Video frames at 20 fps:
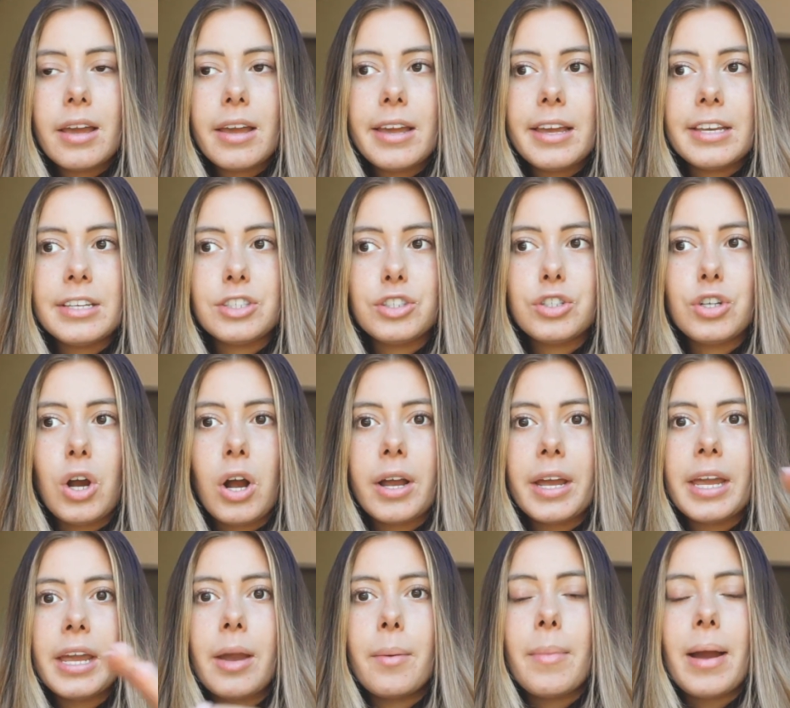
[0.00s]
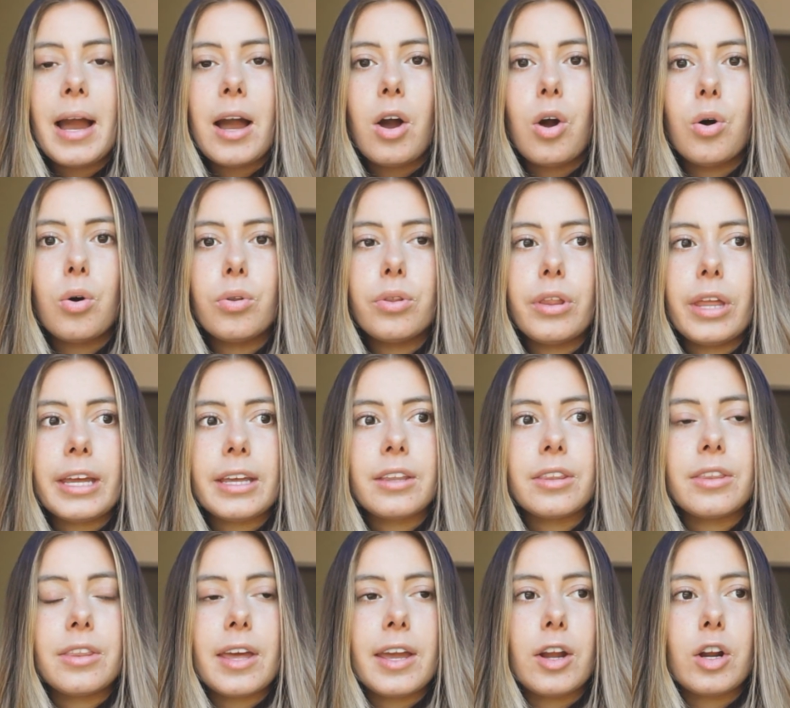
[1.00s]
is talking about
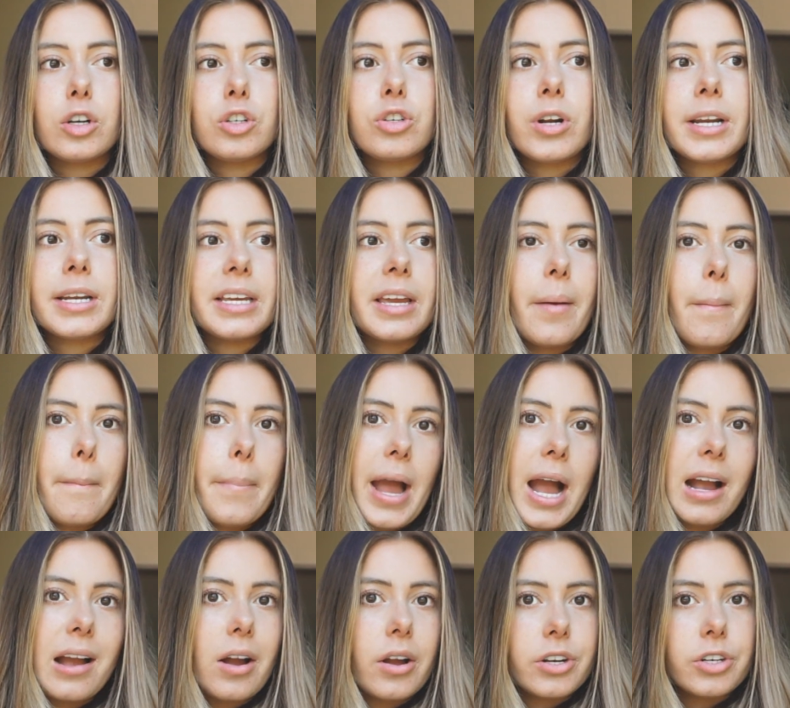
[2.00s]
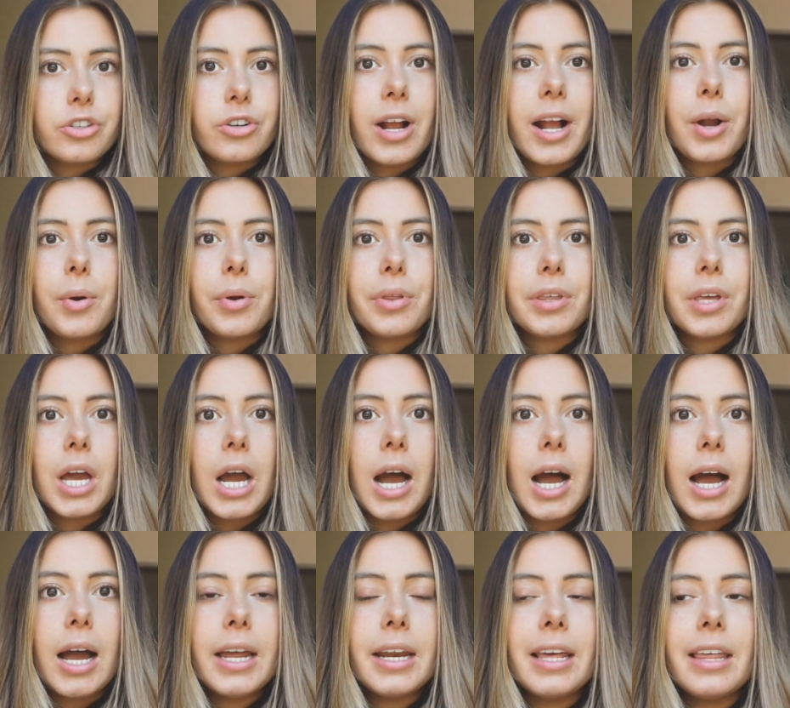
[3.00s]
like they are trying to get back on track with
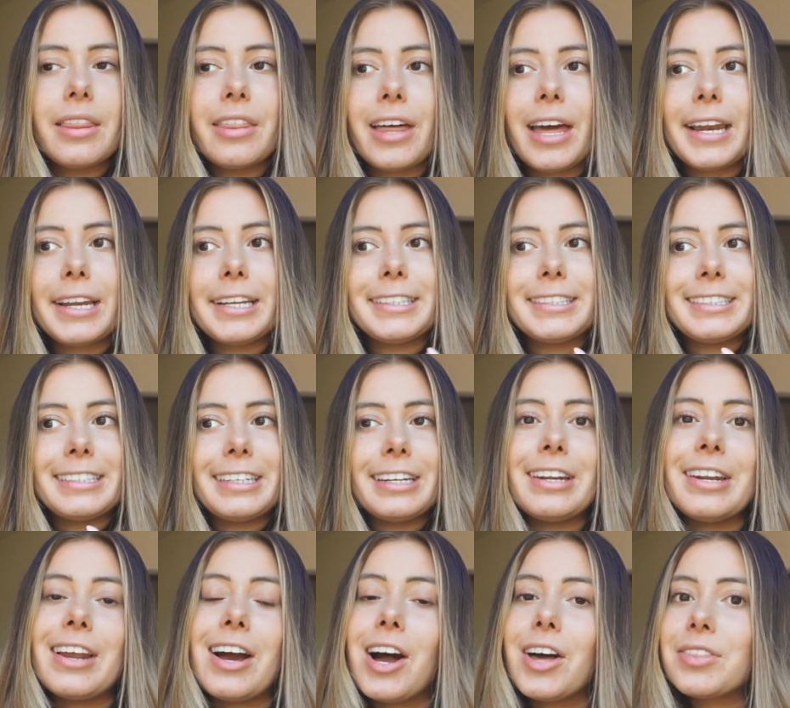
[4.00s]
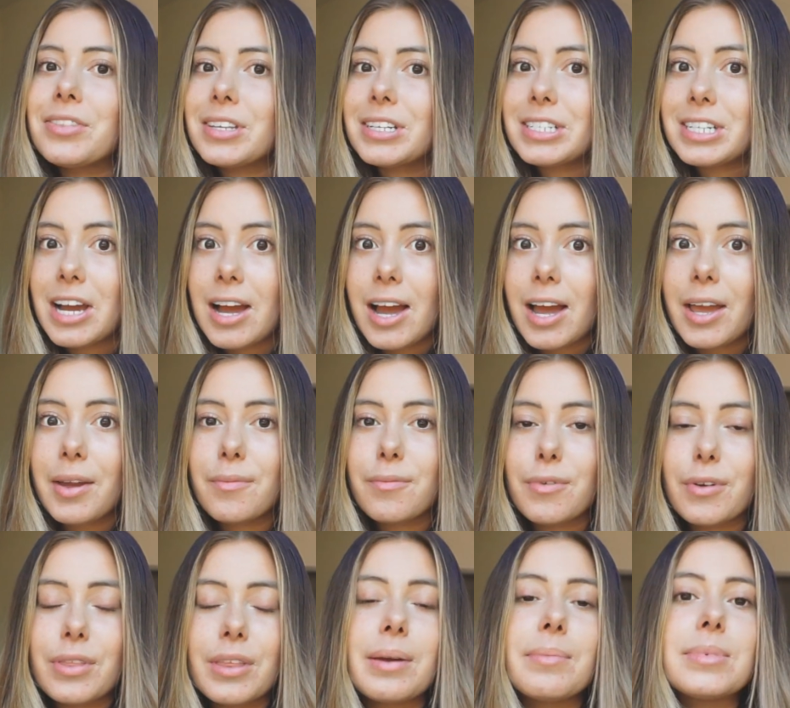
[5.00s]
God, that is not the time
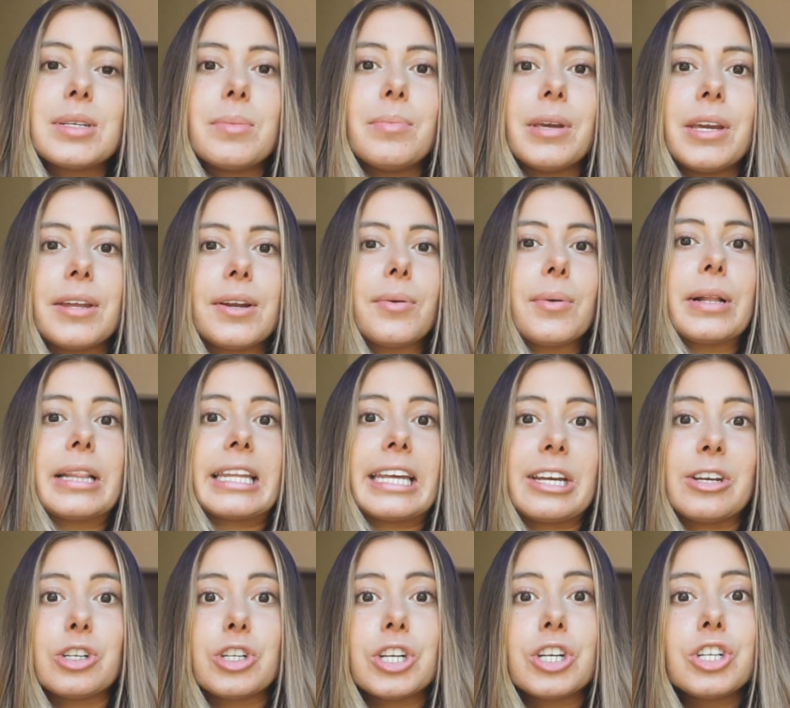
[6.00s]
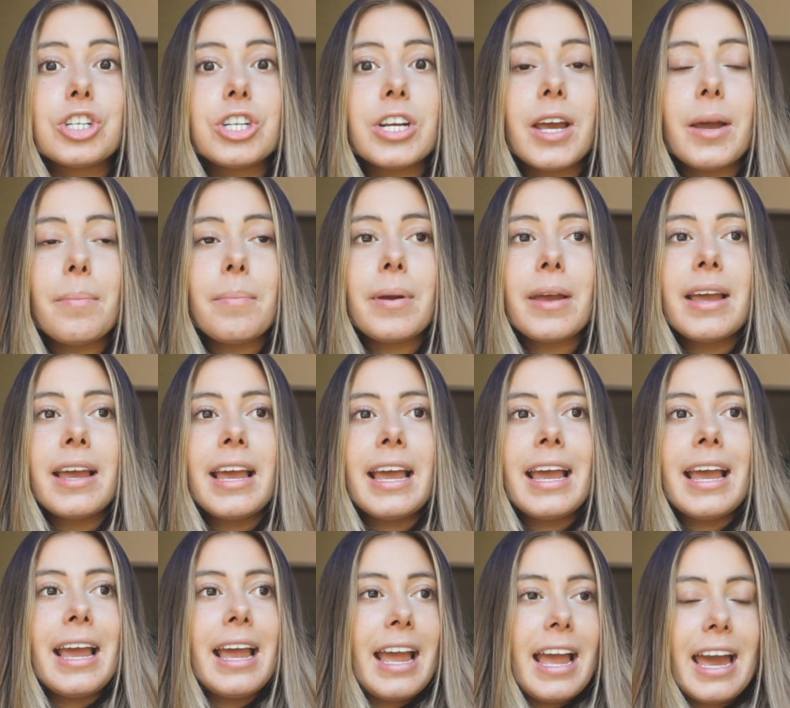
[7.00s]
for them to be in a relationship.
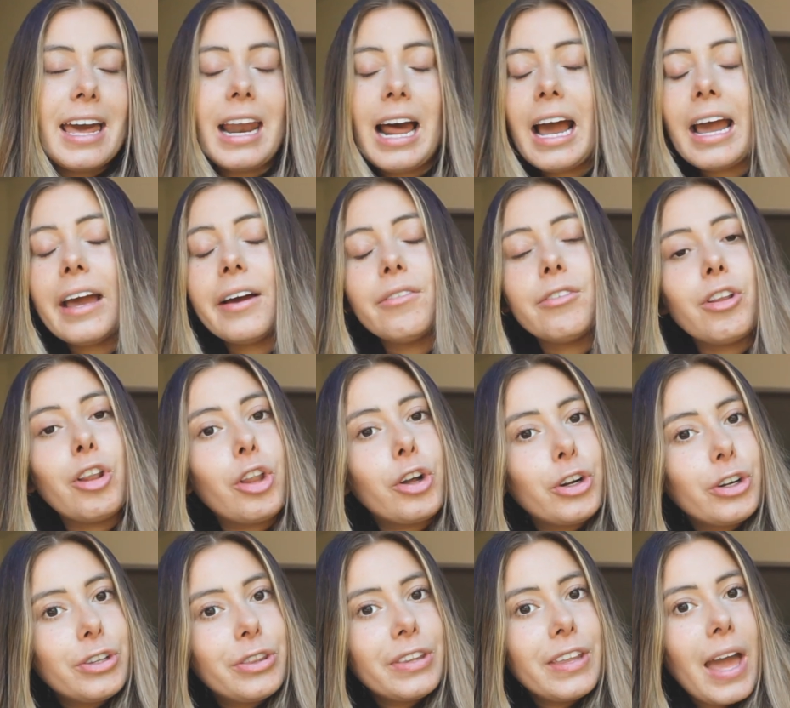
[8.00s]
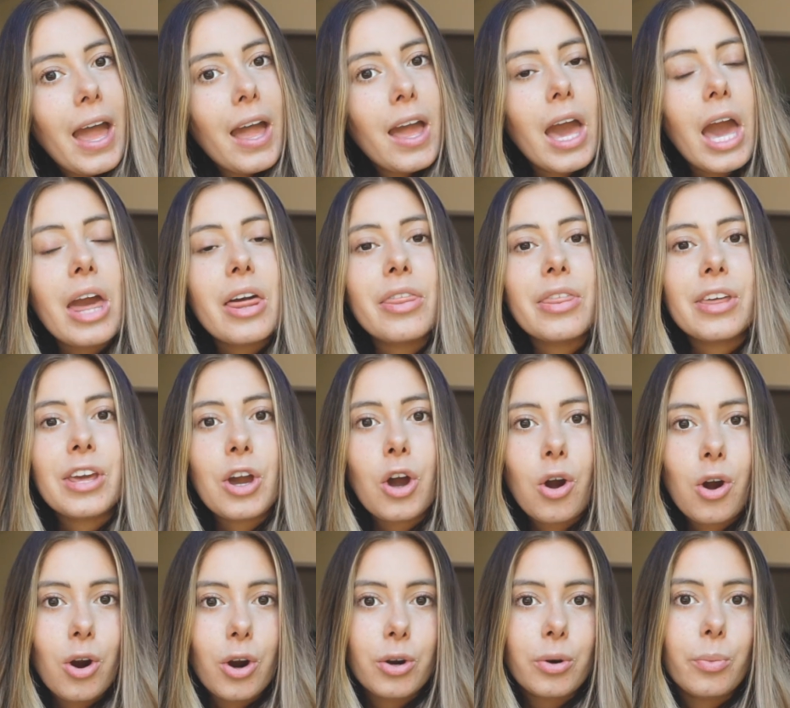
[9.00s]
And I have learned that the
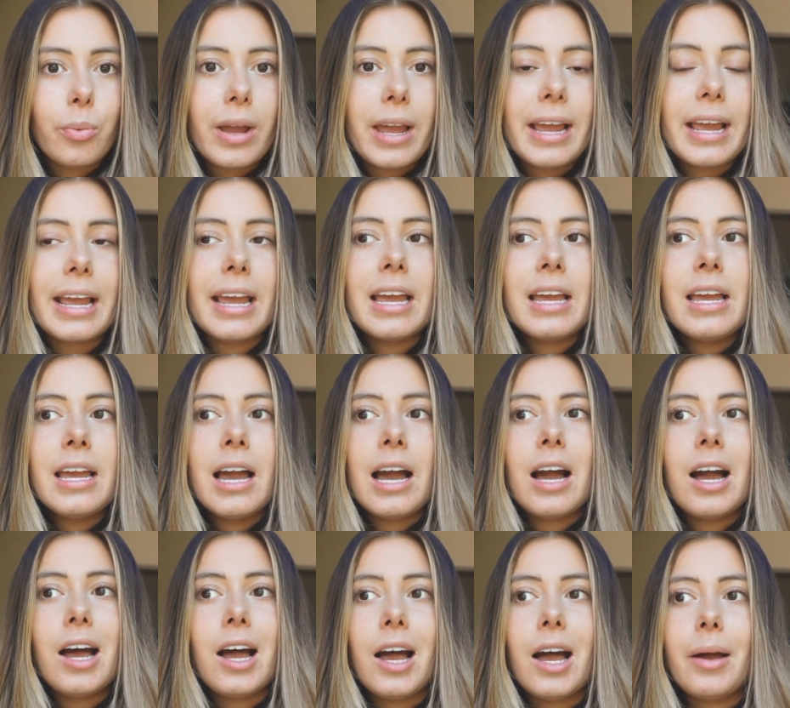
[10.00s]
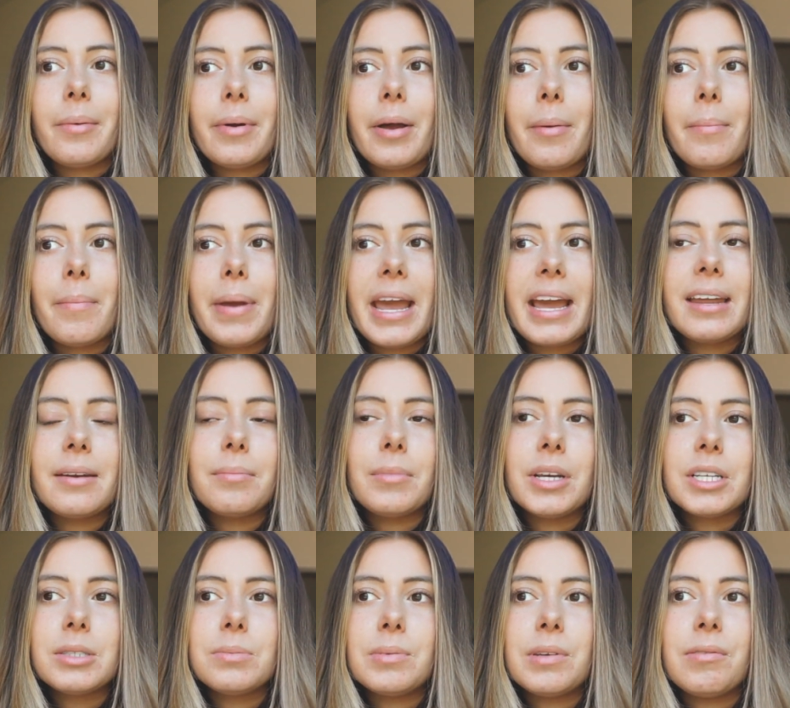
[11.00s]
hard way. A man
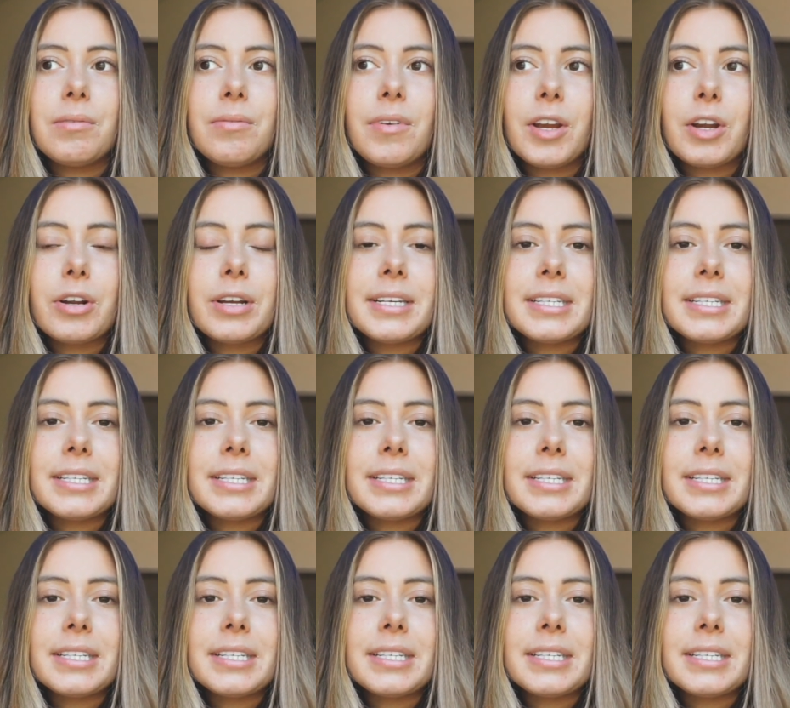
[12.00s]
must be very